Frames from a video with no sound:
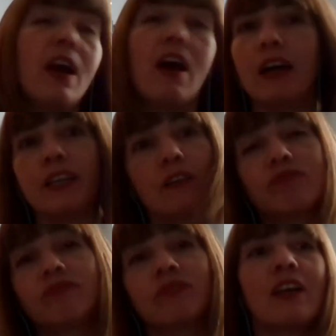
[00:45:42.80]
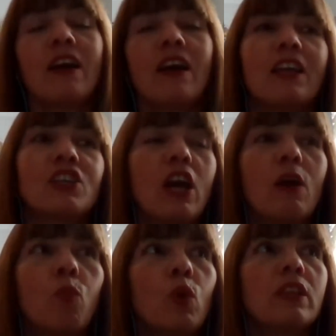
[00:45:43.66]
yeah,
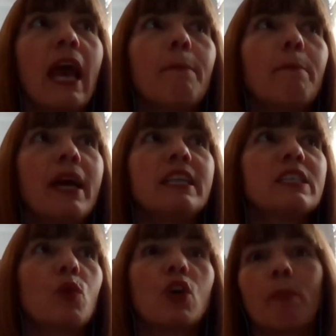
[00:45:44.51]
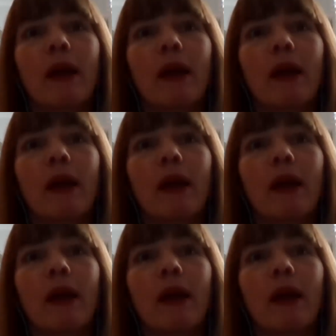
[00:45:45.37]
will campaigns work?